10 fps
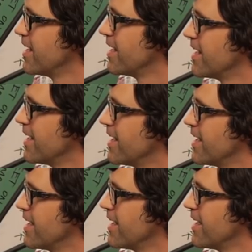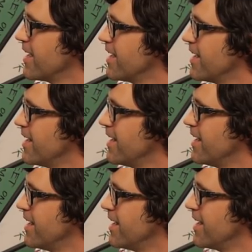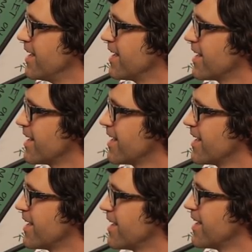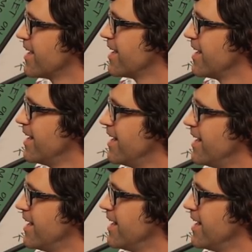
(not speaking)